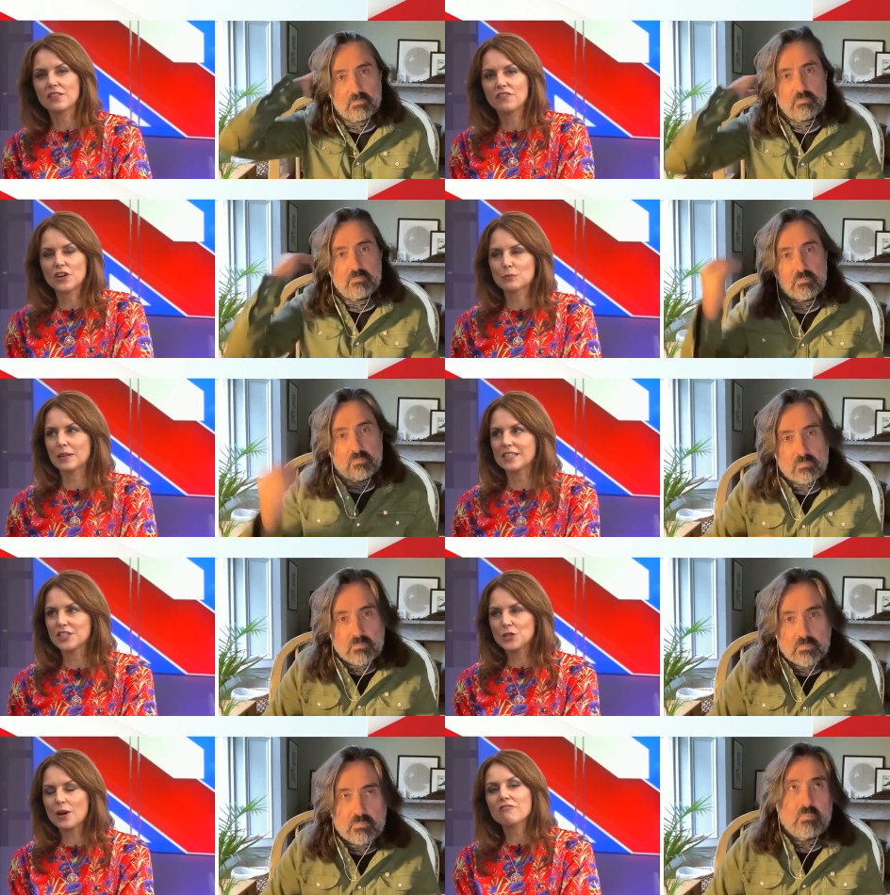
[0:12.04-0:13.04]
Speaker 1: the first place? And
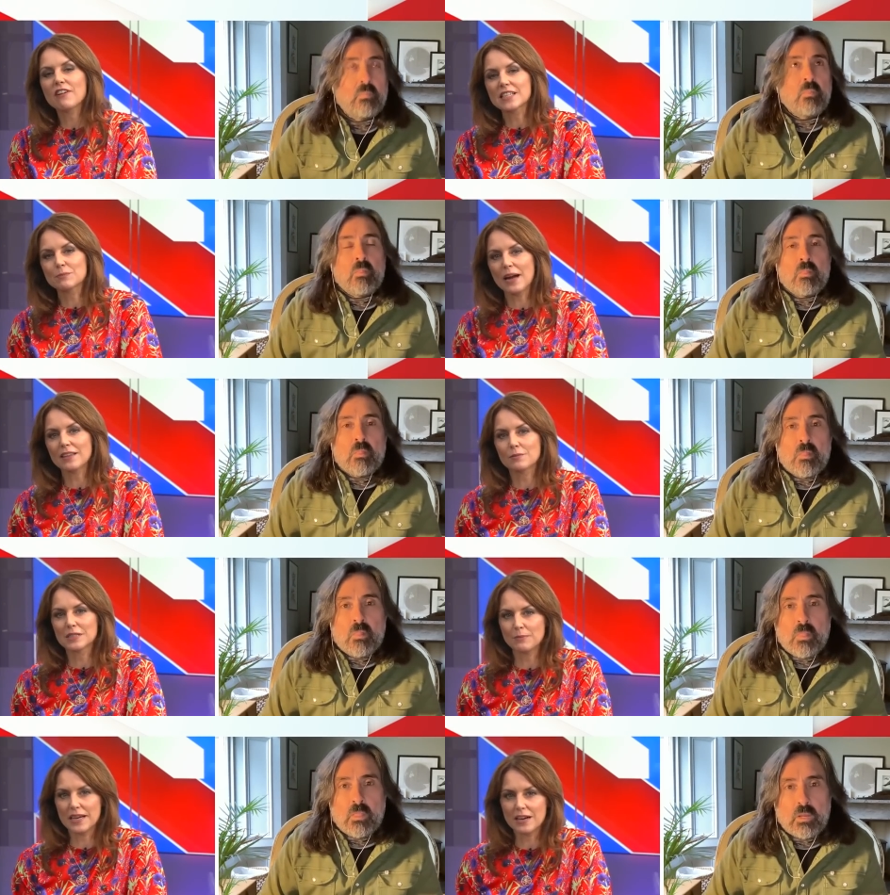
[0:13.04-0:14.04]
did you ever expect them
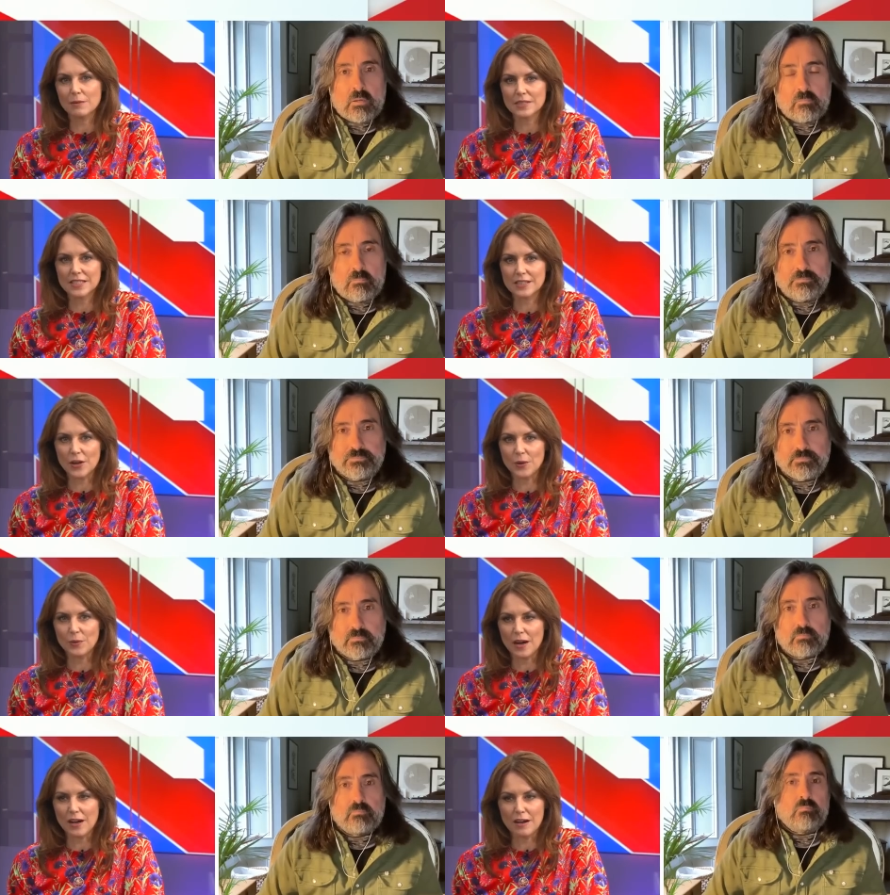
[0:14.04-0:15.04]
to become
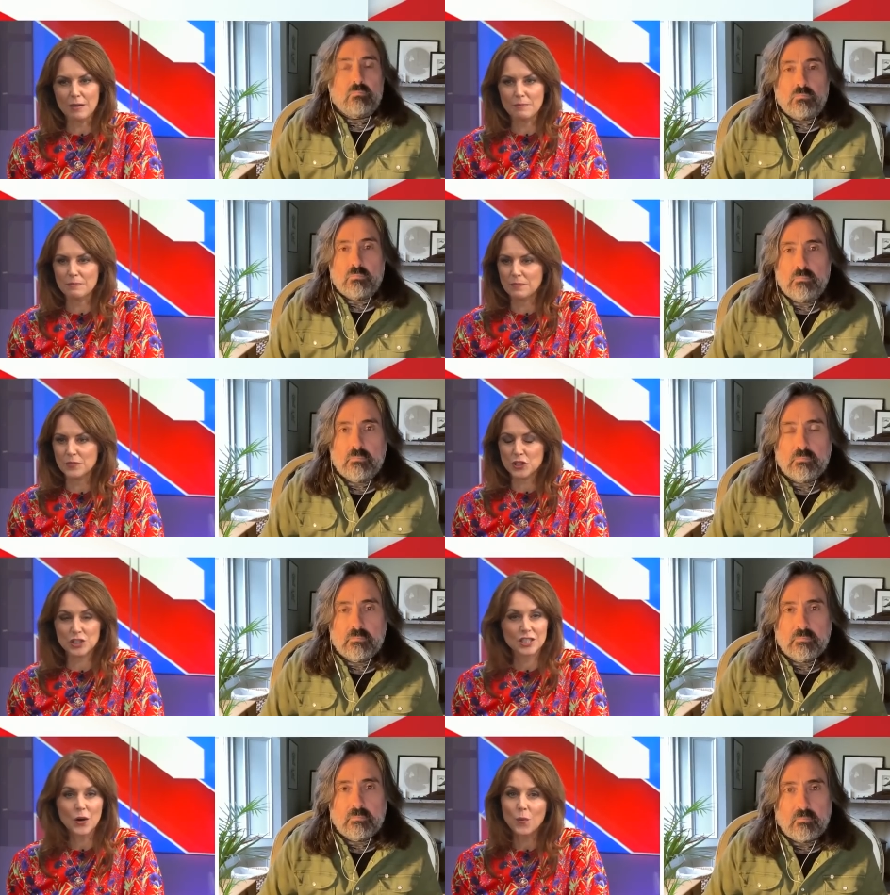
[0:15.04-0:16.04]
so, um,
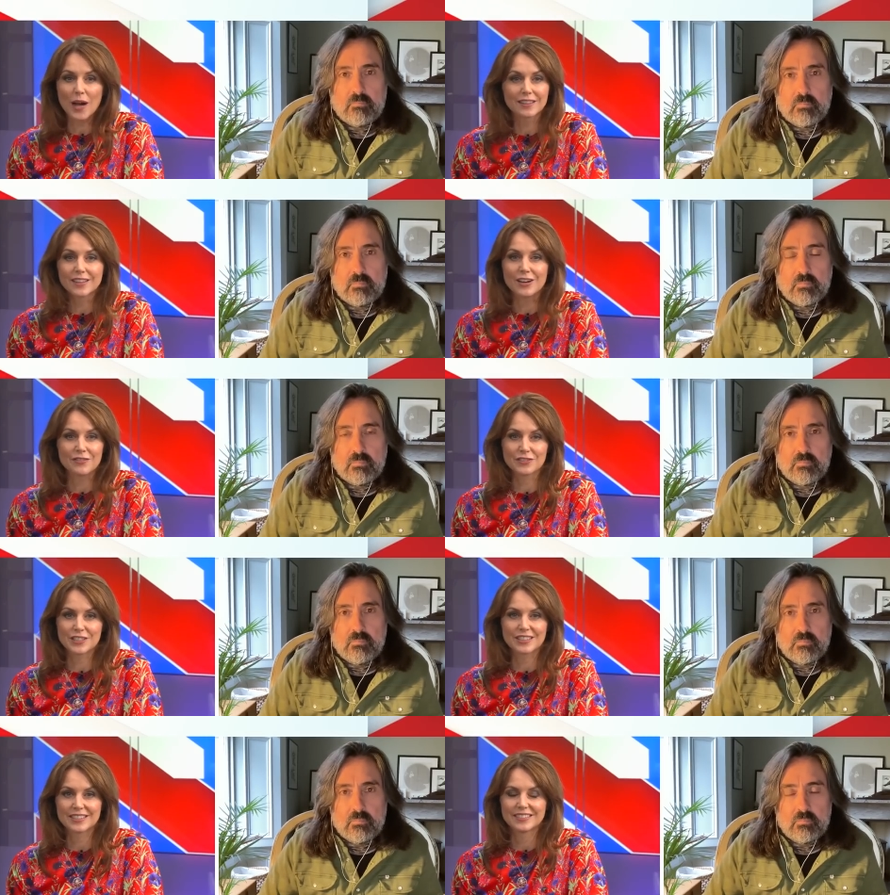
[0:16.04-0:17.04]
just so
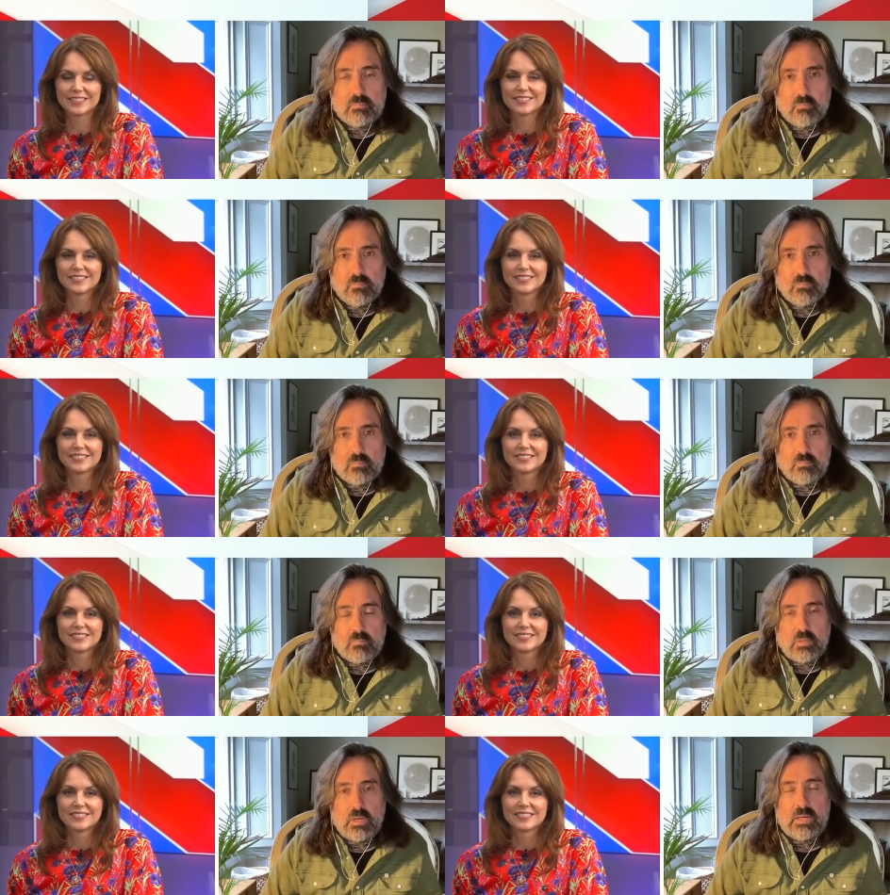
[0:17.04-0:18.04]
well-loved?
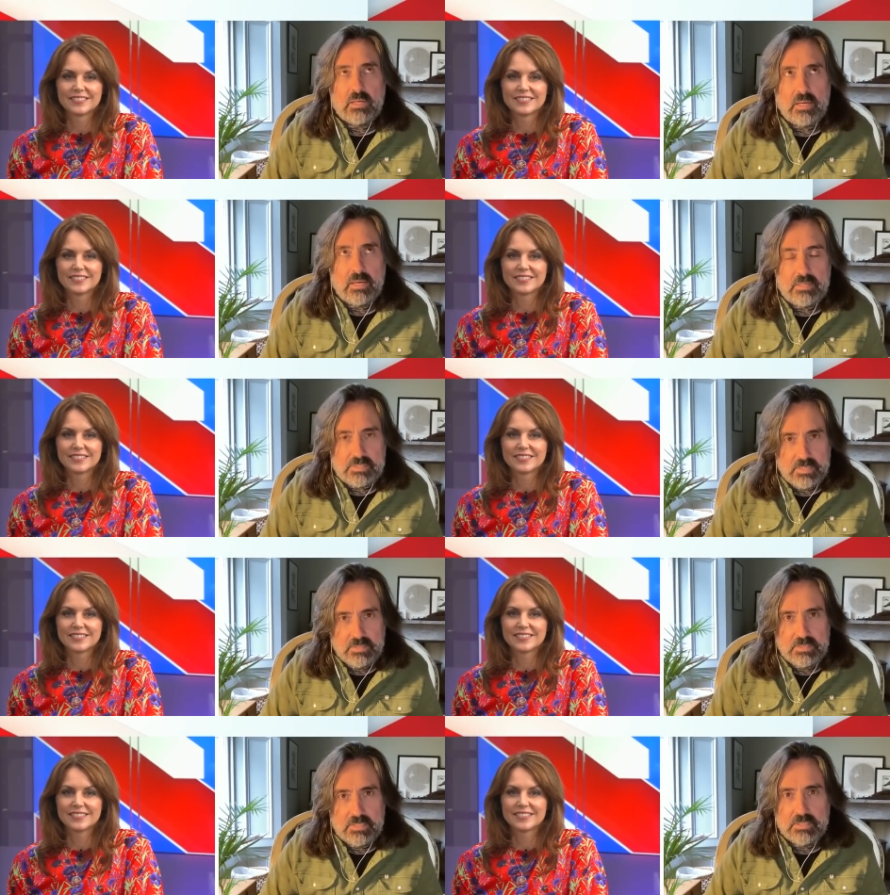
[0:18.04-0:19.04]
Speaker 2: I, I
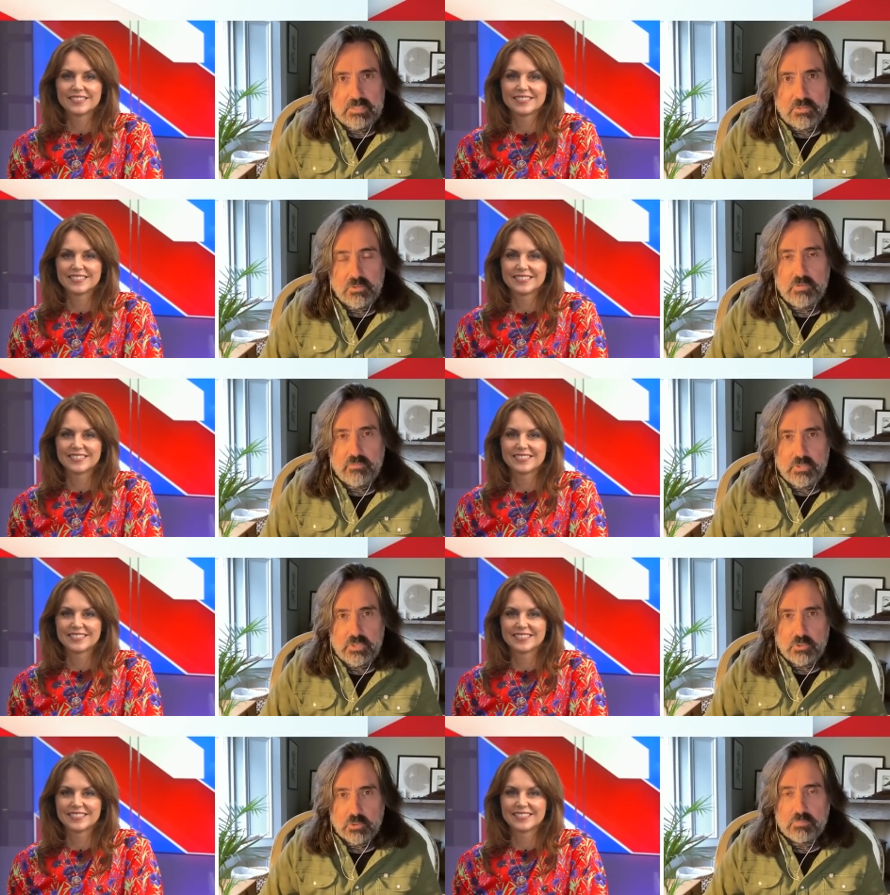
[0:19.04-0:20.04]
certainly didn't. The thought never really
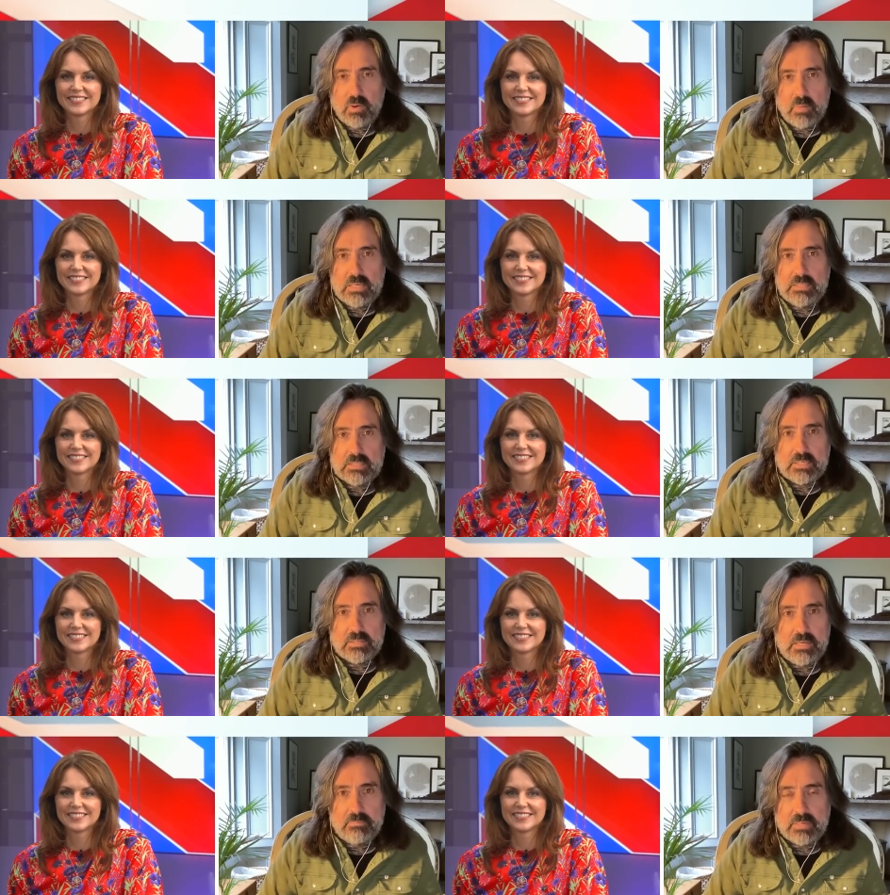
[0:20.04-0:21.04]
crossed my mind.
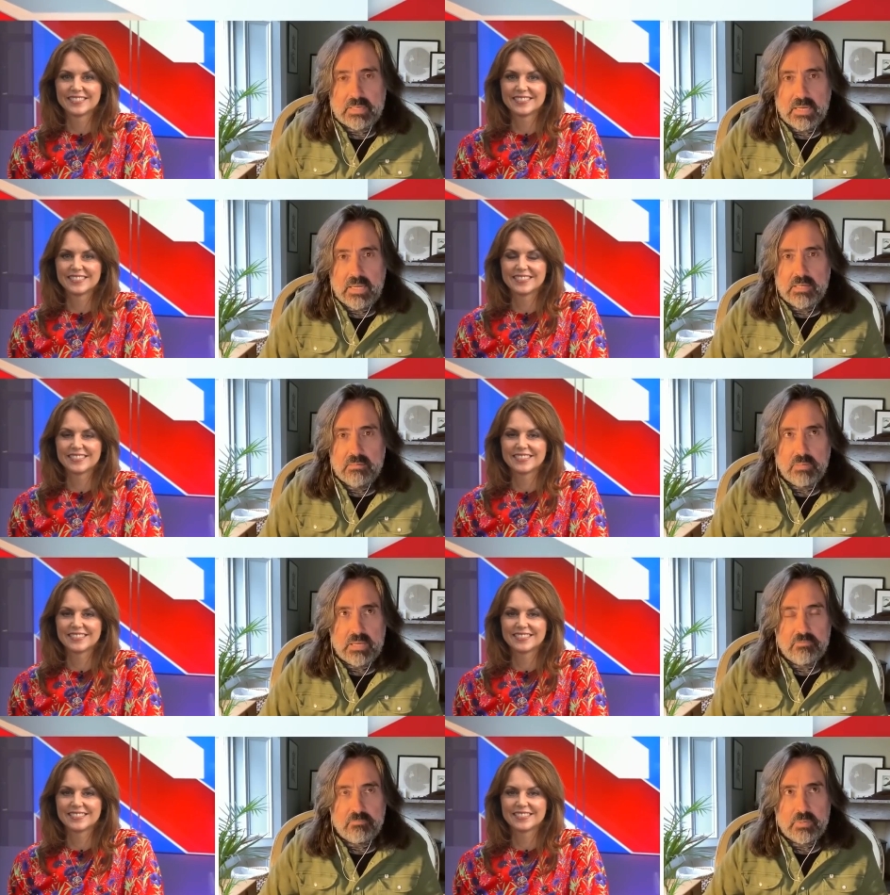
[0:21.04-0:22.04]
It began, Bev,